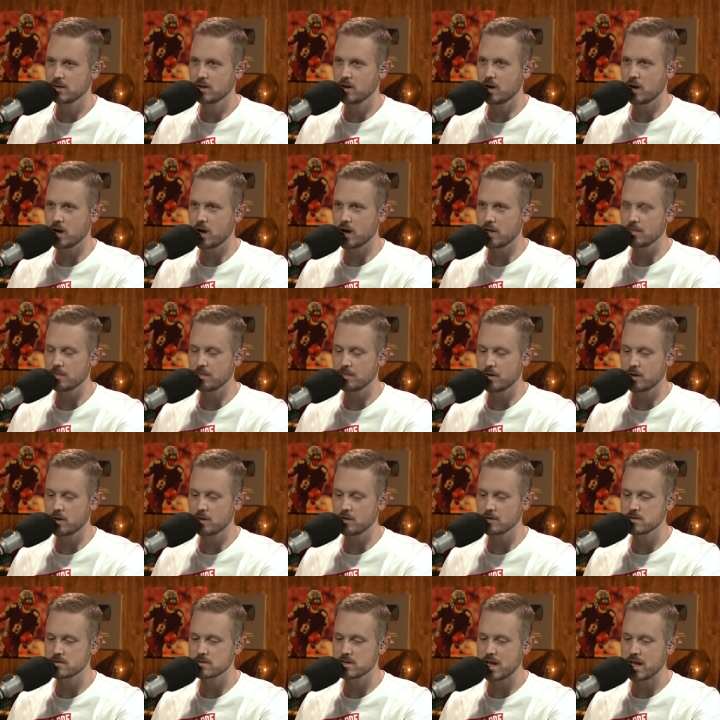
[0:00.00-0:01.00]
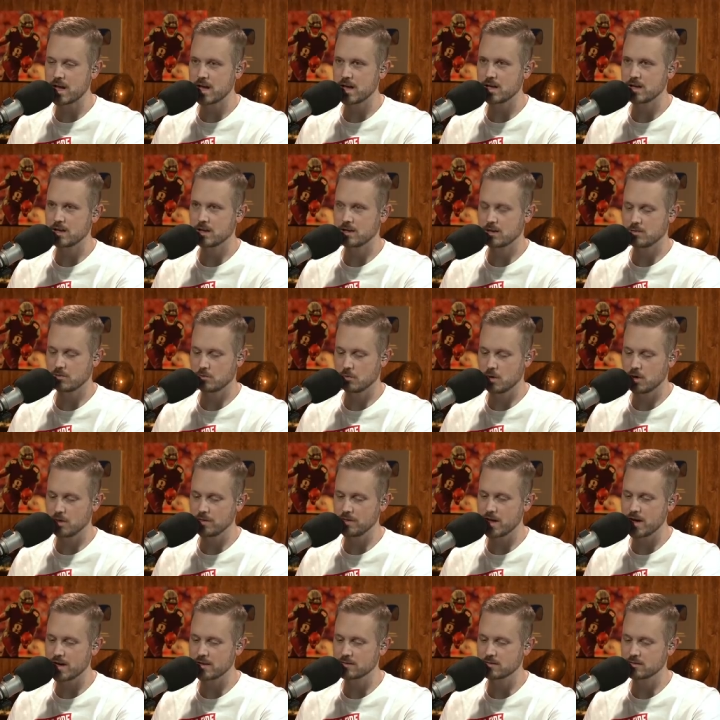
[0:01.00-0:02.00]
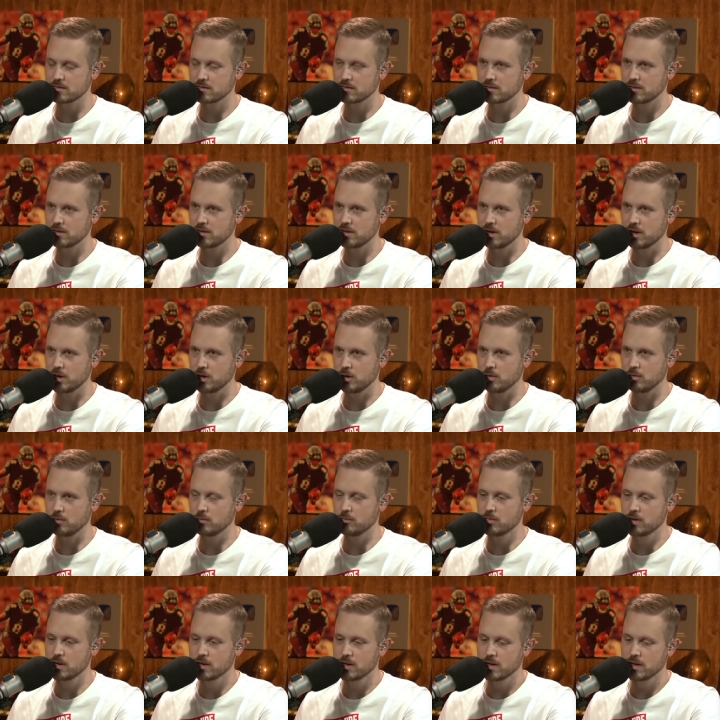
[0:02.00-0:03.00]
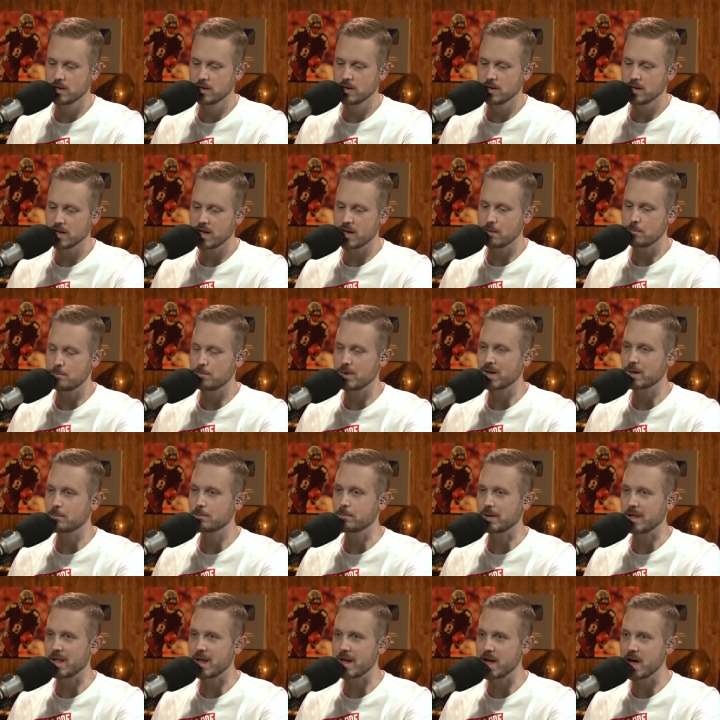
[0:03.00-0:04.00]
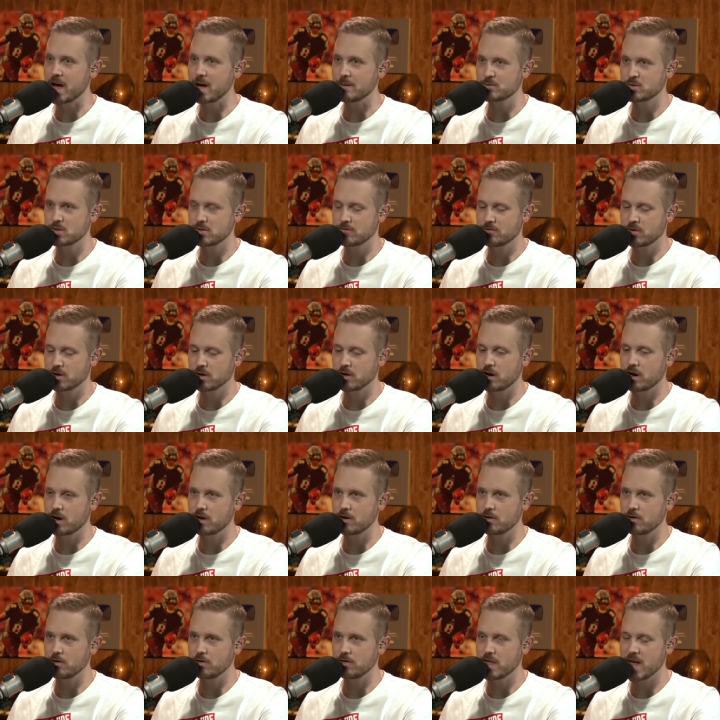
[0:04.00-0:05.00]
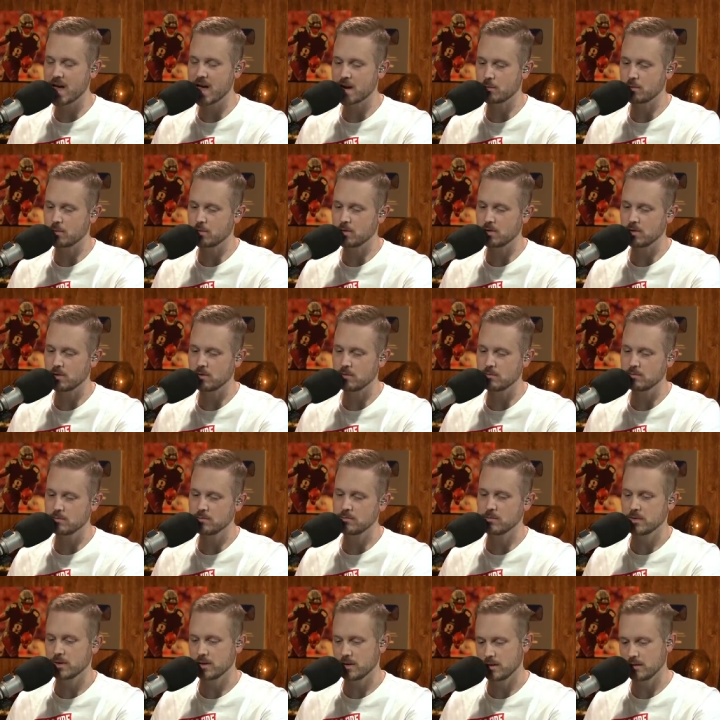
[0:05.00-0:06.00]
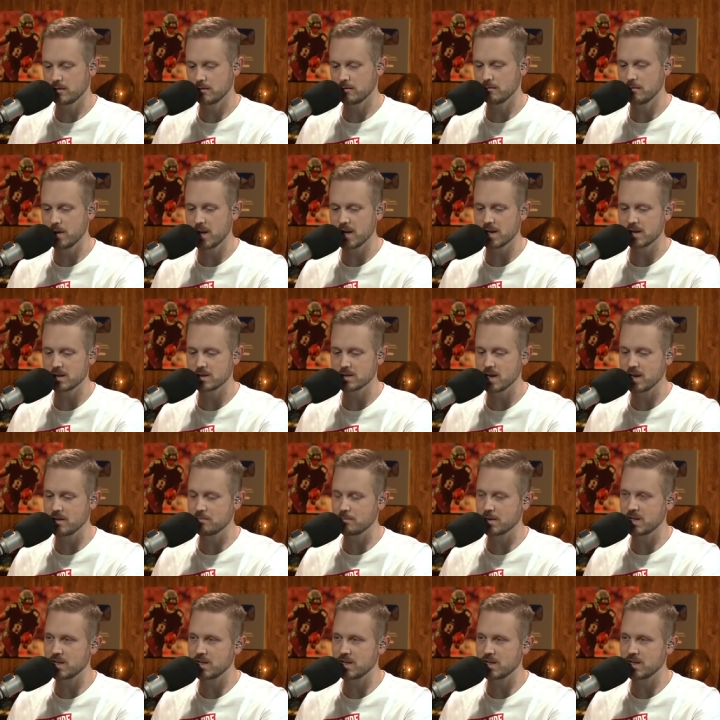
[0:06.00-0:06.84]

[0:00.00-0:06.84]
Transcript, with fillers: on Thursday, one less you know, kind of big play option for Gardner that will make it tough.